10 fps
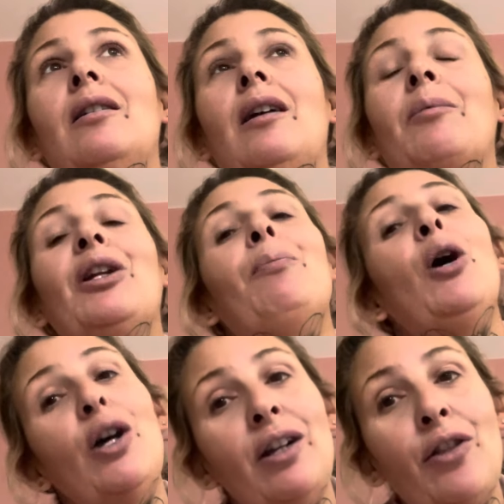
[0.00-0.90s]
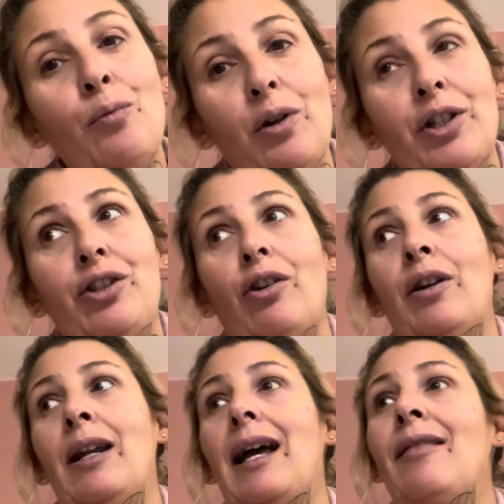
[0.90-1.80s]
I'm going to put another wash
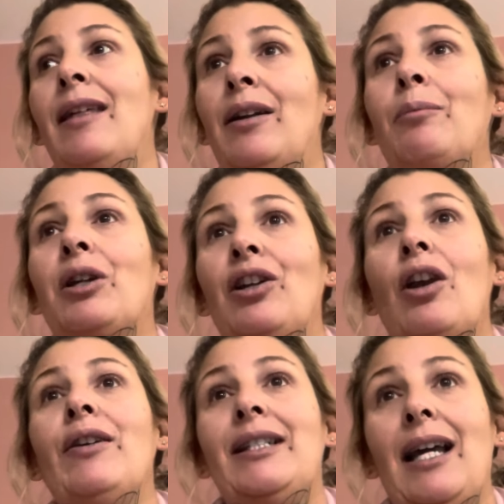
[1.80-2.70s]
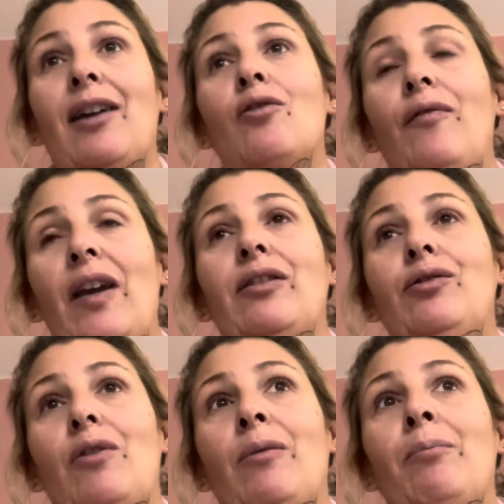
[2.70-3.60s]
on, and then I'm going to go and tackle face
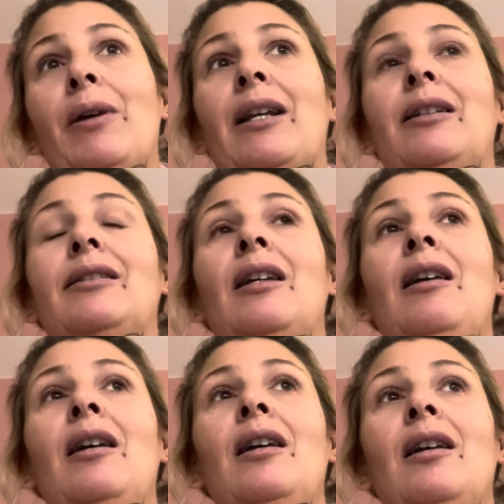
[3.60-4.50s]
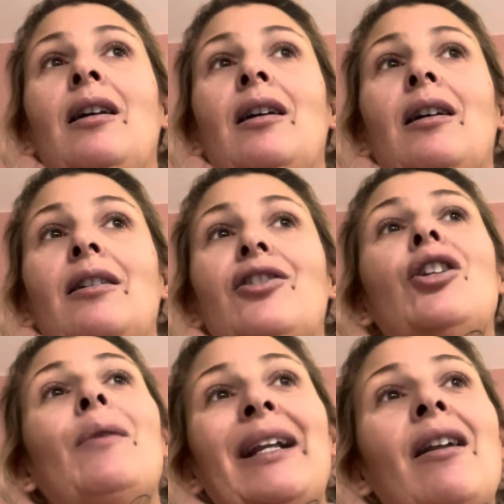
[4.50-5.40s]
room, because
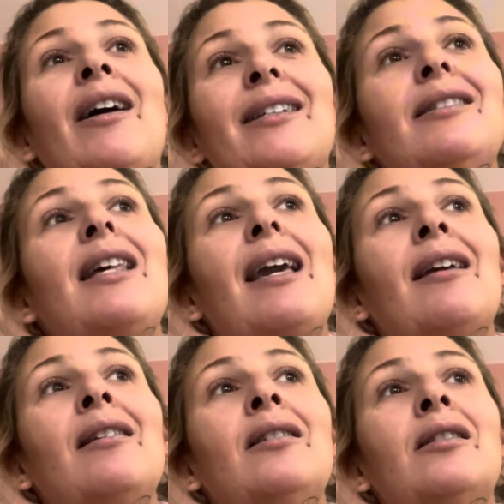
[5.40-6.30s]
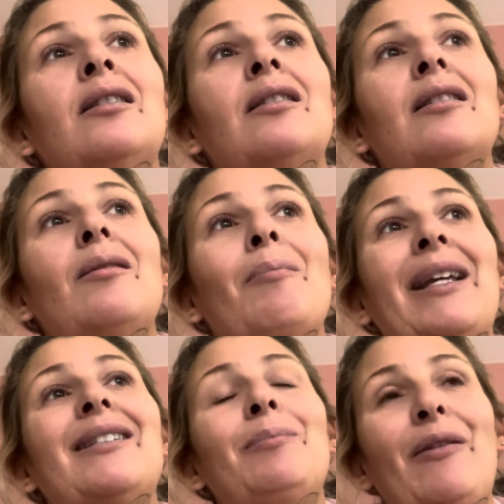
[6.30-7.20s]
doing nice things
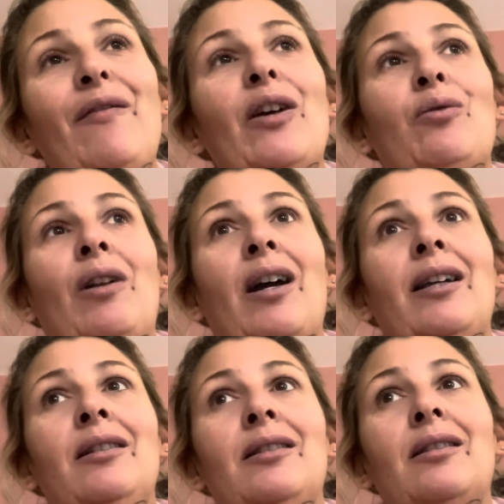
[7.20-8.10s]
makes me feel nice.